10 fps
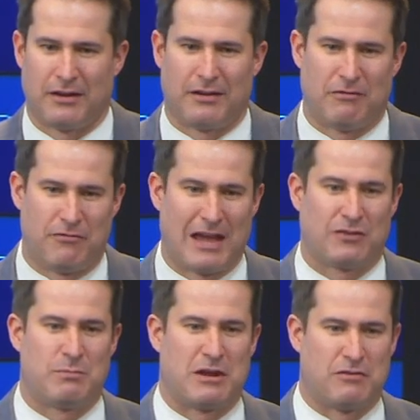an
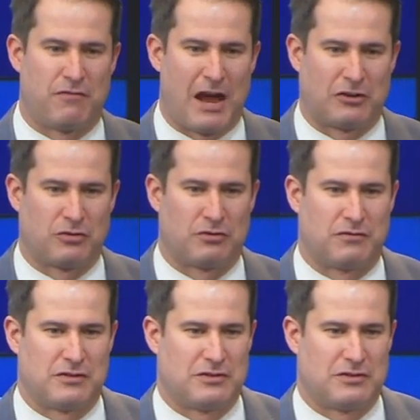advanced manufacturing